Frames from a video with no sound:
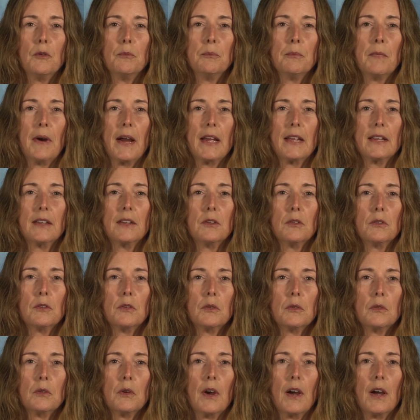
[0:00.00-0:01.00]
My
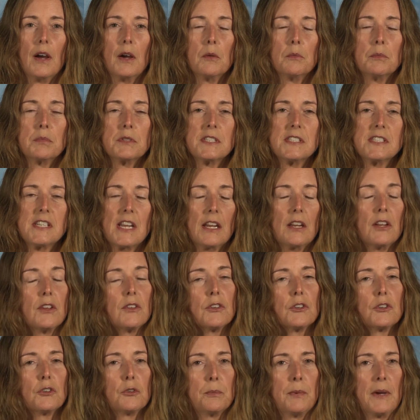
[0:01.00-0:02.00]

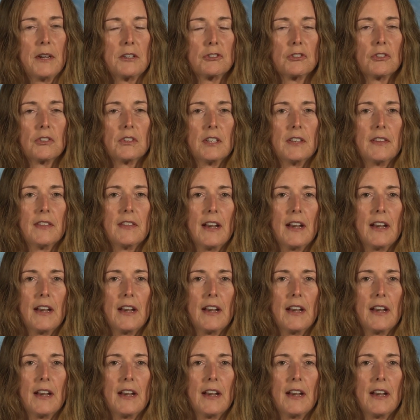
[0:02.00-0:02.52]
particular specialty